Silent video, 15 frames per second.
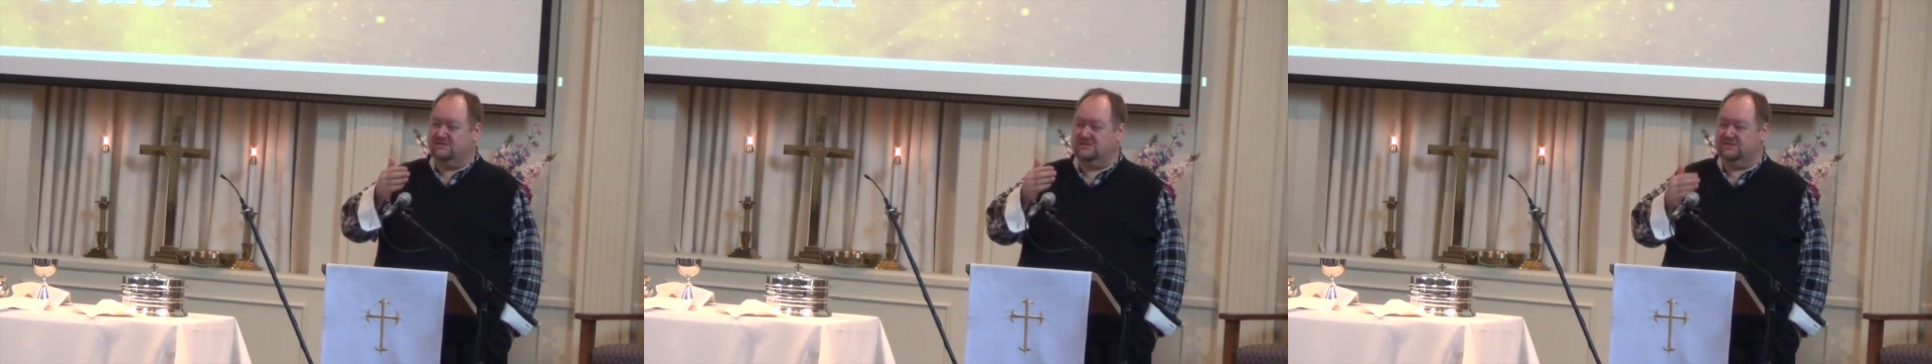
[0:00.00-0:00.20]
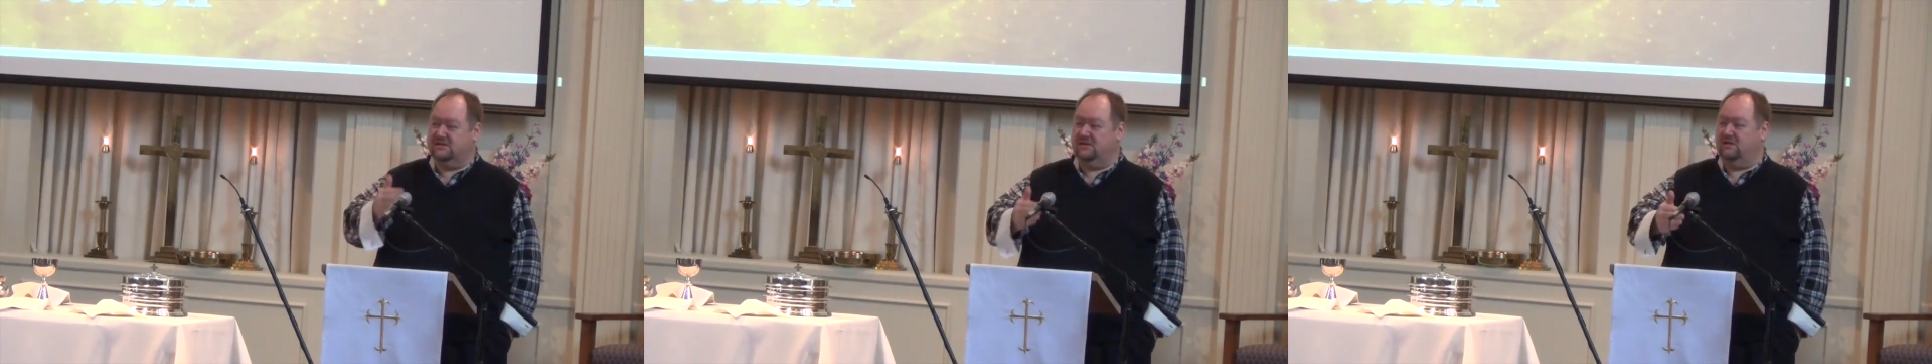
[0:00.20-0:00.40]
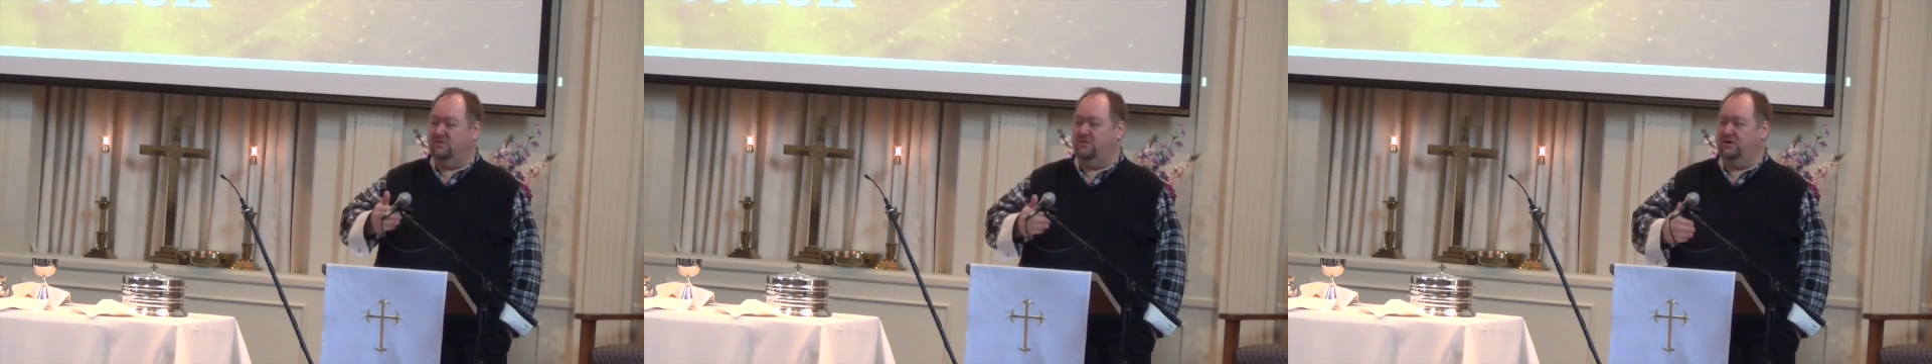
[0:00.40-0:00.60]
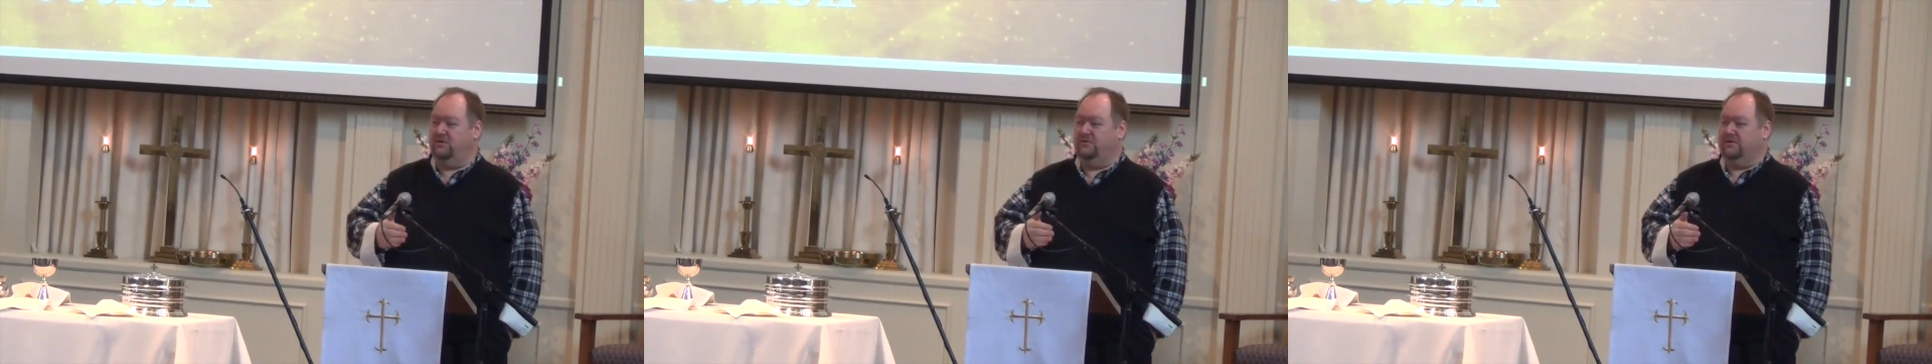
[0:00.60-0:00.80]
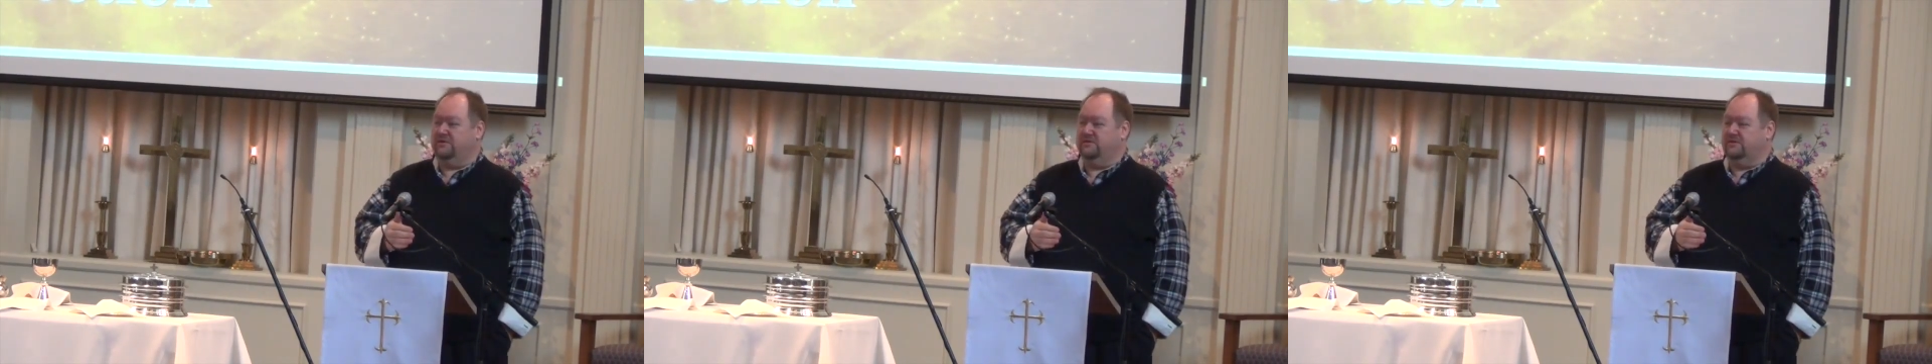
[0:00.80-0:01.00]
settle
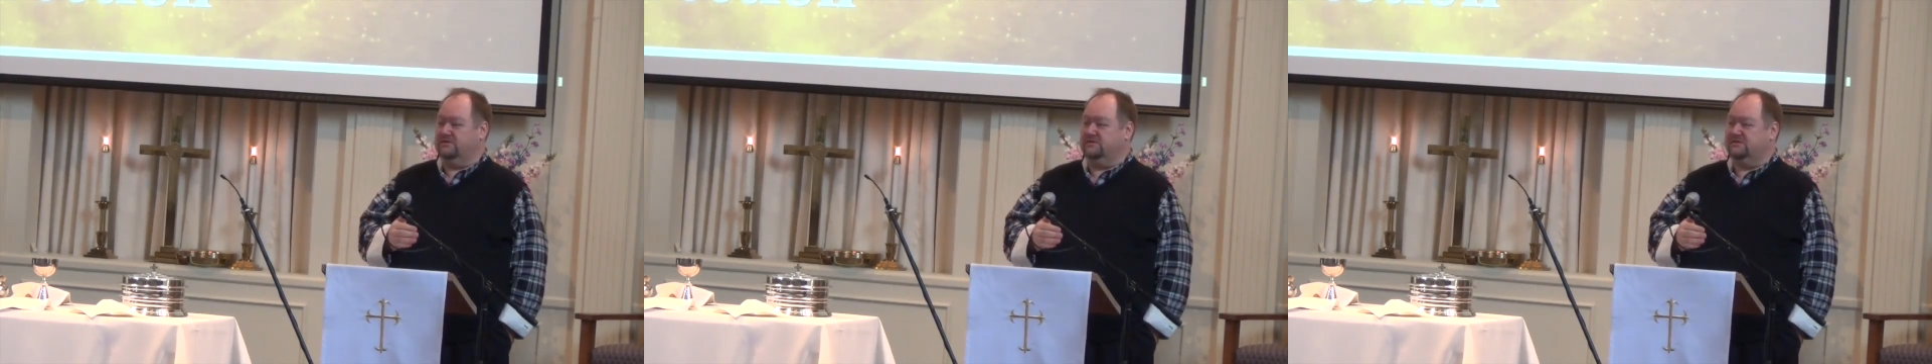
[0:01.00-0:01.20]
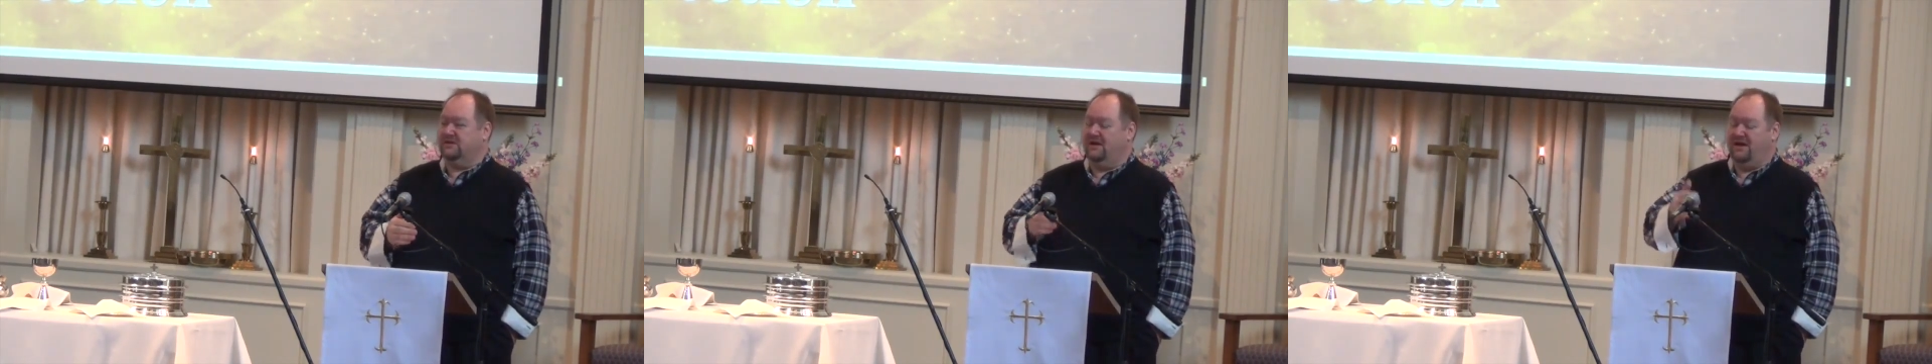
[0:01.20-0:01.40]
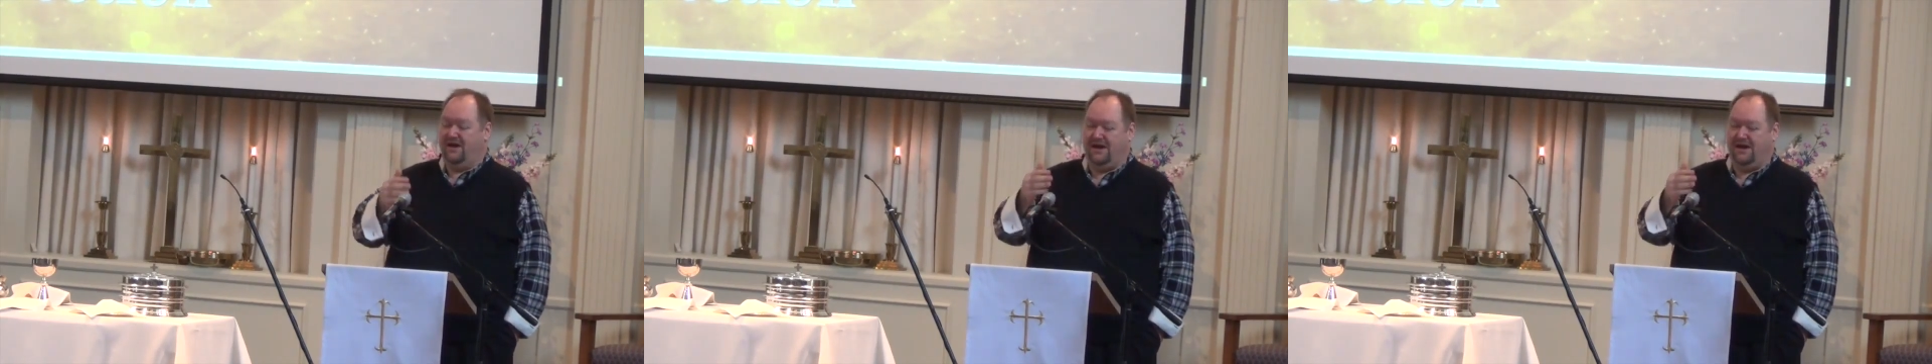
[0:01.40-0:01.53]
well with this.